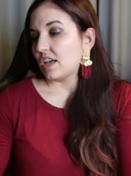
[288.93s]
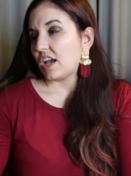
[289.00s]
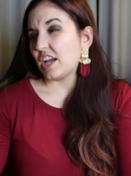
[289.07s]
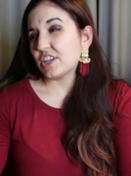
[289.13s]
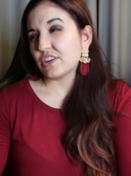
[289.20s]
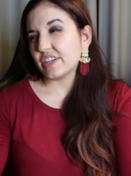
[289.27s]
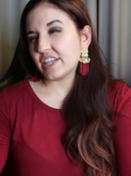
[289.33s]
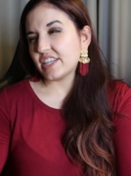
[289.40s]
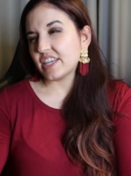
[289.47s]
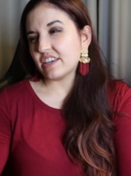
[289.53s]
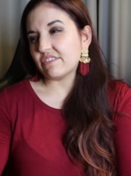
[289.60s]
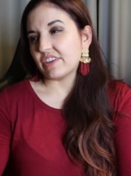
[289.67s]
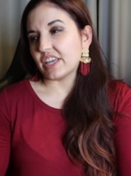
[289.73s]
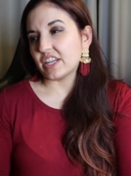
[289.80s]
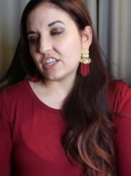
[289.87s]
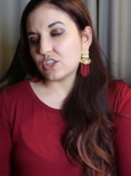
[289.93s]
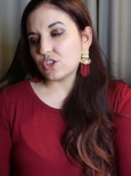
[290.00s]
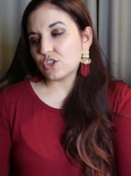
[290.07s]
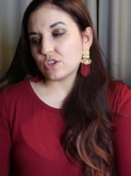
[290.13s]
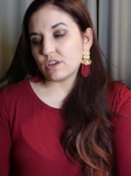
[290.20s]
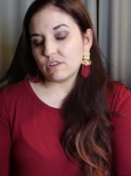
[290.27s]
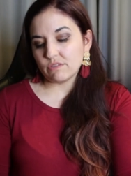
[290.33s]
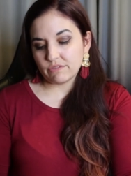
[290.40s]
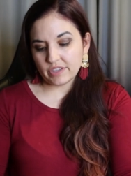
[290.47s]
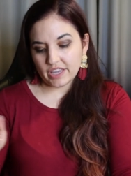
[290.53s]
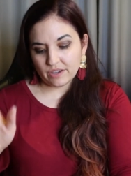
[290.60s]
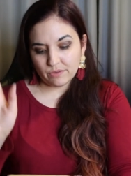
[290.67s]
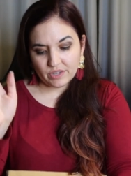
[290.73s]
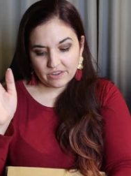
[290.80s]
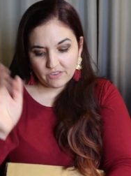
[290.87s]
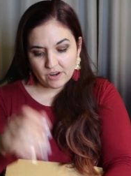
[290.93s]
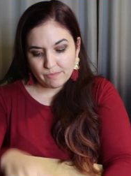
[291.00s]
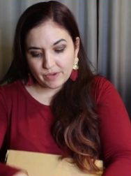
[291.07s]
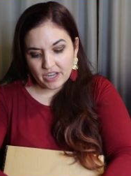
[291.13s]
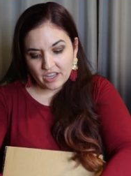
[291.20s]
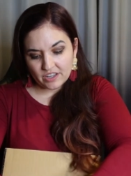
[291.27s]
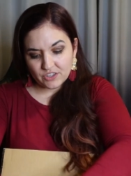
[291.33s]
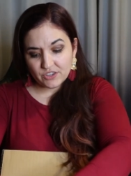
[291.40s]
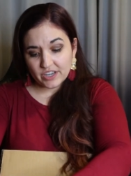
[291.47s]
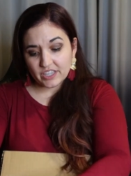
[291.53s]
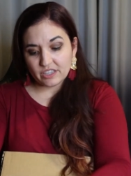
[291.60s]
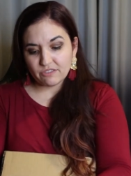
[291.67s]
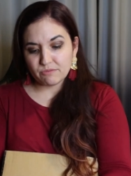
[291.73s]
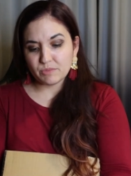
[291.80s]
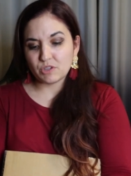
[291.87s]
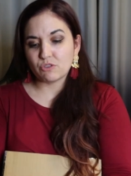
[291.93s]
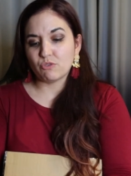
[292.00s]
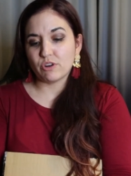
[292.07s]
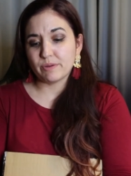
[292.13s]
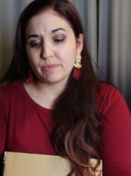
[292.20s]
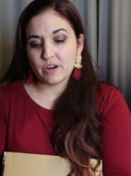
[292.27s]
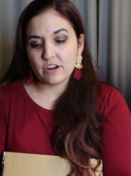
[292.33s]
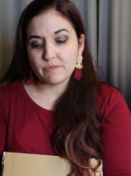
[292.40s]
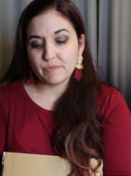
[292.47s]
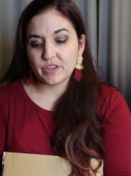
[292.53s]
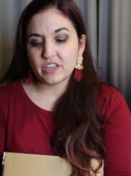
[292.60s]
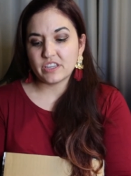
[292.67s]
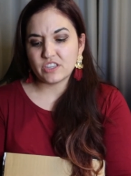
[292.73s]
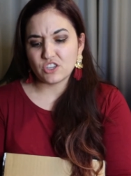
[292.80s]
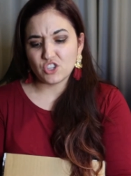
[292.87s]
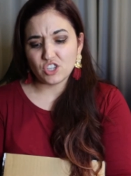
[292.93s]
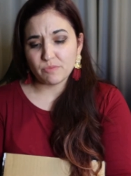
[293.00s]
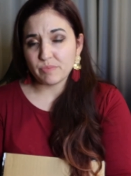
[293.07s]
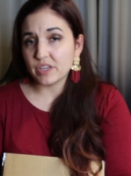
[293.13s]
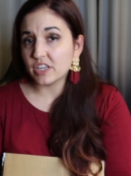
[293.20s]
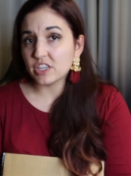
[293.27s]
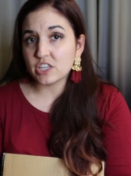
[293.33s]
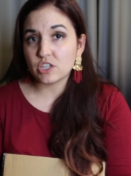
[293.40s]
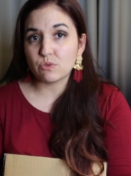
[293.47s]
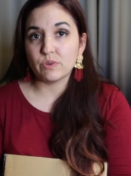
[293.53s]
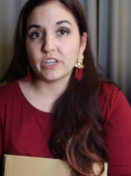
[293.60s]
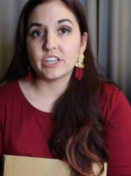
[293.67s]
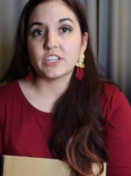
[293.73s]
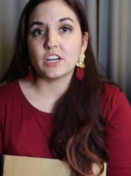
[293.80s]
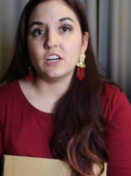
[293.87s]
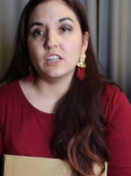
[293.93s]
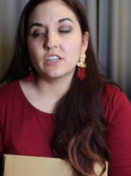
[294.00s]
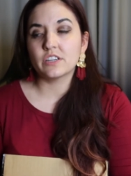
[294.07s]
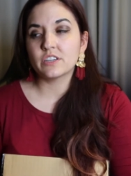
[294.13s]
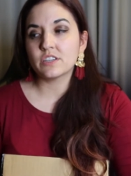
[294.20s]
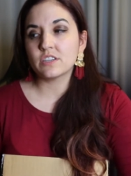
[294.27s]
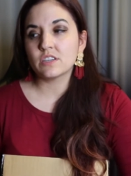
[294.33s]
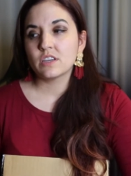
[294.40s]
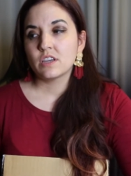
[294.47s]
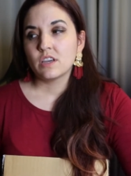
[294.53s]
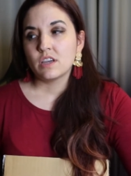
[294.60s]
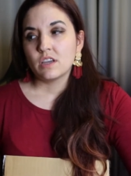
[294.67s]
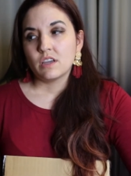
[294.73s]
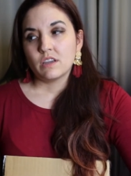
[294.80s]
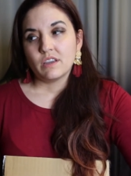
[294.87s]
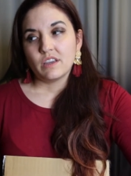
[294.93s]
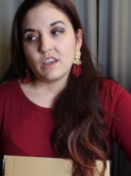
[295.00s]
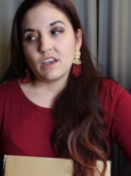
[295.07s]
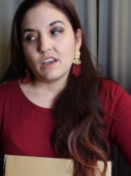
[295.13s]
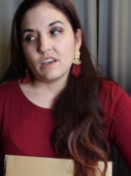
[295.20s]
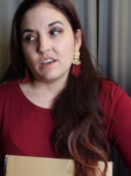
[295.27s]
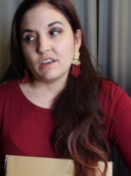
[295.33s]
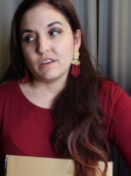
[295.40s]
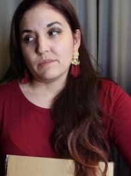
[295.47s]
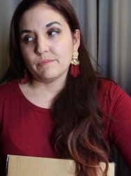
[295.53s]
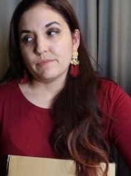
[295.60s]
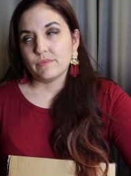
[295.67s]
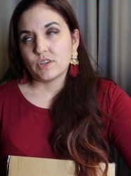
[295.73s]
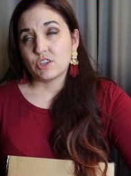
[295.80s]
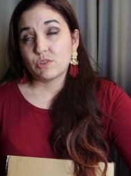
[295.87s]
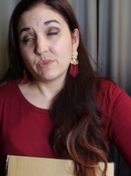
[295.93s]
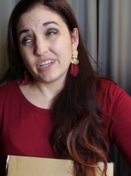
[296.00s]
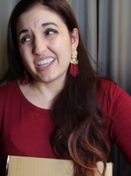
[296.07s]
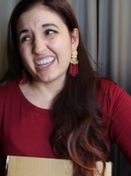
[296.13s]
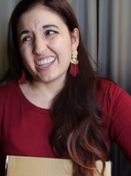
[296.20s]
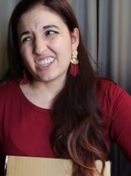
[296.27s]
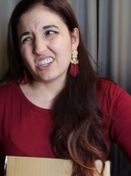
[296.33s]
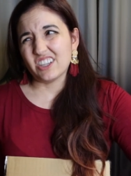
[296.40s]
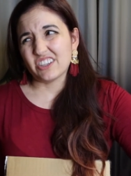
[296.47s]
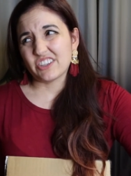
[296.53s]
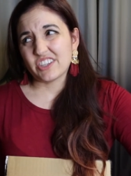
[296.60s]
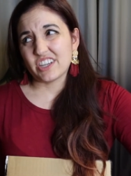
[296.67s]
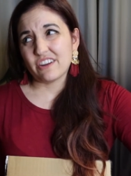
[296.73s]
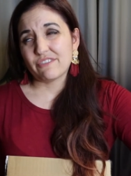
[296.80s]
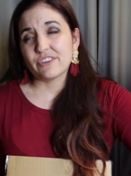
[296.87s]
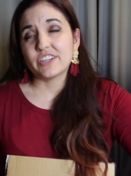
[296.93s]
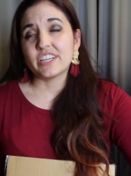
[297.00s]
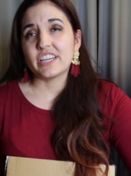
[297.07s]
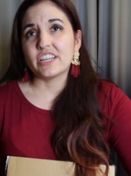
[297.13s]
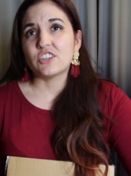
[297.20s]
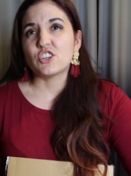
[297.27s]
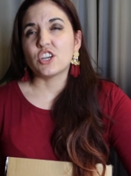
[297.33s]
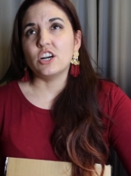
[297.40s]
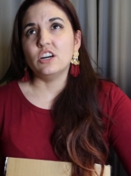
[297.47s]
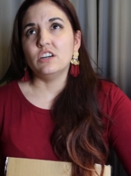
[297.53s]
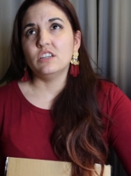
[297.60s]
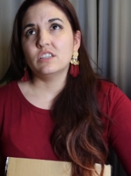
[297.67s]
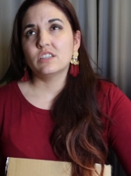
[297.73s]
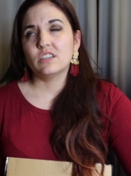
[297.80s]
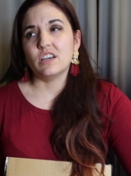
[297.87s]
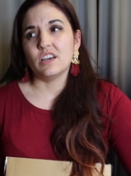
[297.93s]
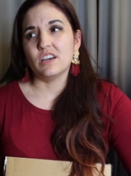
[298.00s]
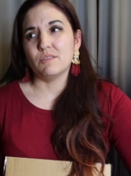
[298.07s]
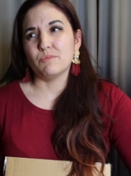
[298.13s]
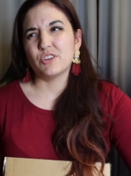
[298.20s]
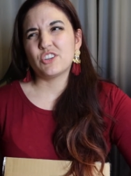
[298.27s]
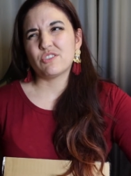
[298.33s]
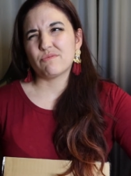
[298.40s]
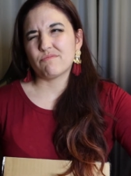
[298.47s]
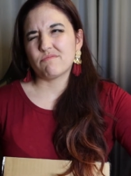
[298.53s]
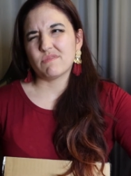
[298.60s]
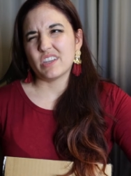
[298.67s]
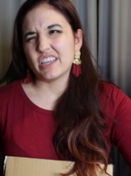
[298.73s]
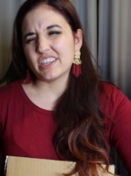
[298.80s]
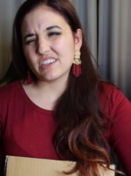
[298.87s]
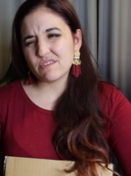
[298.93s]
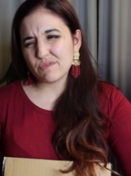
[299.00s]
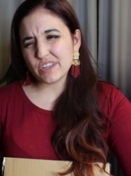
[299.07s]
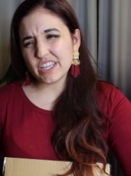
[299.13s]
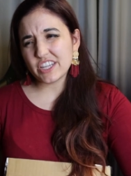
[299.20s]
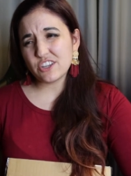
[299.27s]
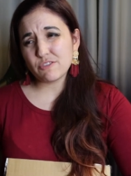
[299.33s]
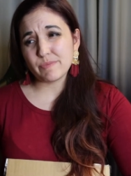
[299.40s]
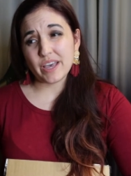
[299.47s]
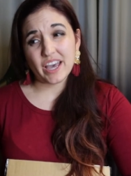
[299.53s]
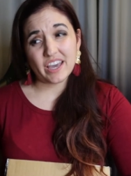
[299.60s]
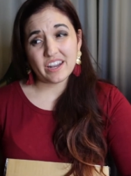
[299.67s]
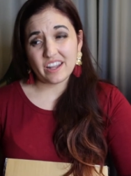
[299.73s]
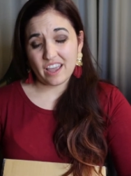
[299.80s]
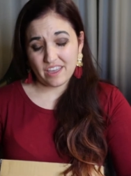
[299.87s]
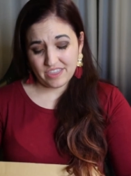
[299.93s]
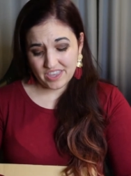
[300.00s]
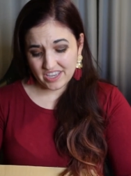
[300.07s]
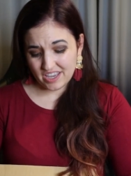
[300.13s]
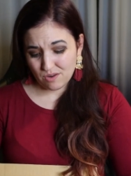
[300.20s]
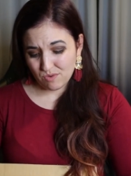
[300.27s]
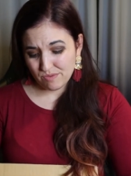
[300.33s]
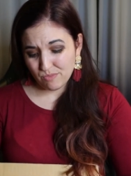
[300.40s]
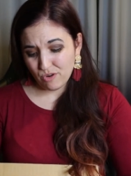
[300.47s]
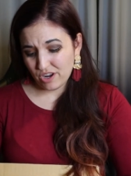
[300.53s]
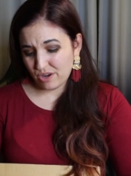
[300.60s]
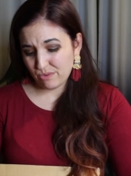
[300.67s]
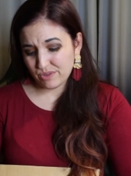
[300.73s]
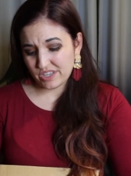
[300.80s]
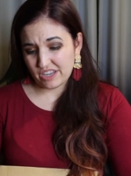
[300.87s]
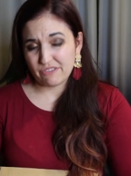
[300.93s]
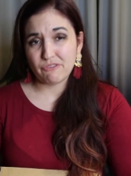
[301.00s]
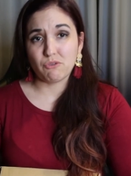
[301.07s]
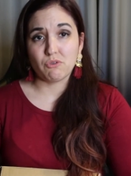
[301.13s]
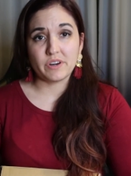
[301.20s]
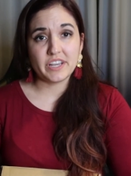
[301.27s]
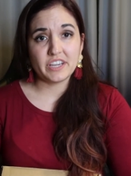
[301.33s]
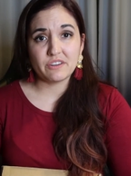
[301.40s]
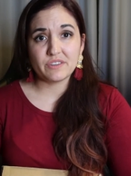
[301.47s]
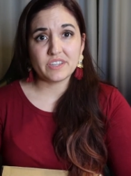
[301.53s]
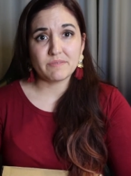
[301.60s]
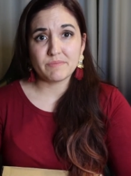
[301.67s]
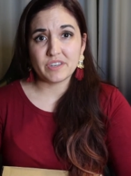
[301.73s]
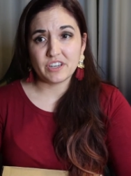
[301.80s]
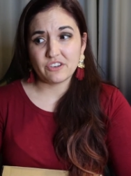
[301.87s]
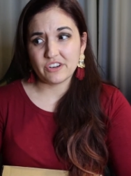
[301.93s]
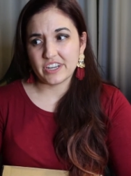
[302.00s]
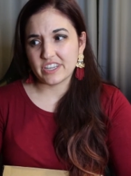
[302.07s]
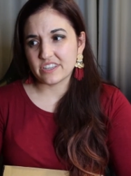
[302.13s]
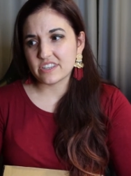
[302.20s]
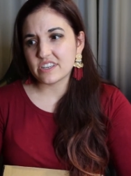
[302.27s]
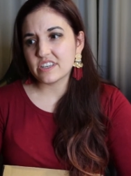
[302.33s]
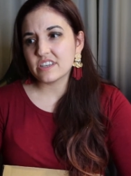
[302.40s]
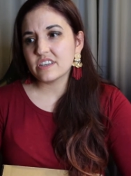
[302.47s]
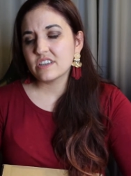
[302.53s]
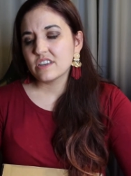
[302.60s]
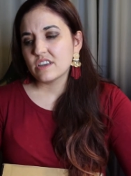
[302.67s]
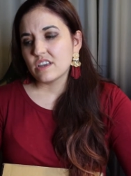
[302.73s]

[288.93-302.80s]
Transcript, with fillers: I try to take advantage of like whenever I buy it directly from Sugoi Mart, because the shipping is twenty dollars, um, or twenty-eight dollars now for D H L, uh, which isn't really too bad. I think at one point it was like forty or something crazy.